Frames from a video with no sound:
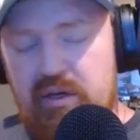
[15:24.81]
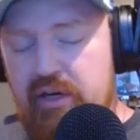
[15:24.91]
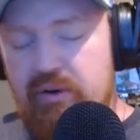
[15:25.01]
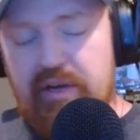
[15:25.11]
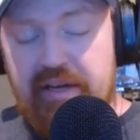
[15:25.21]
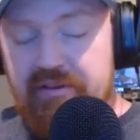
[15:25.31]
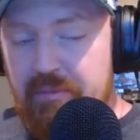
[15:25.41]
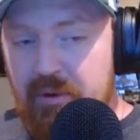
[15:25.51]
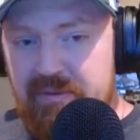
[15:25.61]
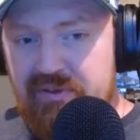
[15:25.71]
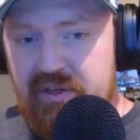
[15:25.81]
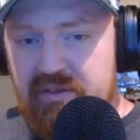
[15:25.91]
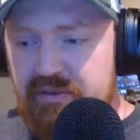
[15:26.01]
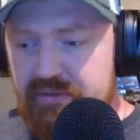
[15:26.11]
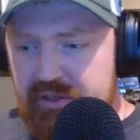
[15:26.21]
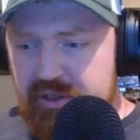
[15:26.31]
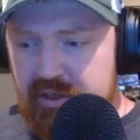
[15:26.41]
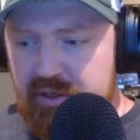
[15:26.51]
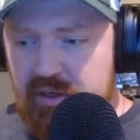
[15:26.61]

Now, he had some moments last year, for sure,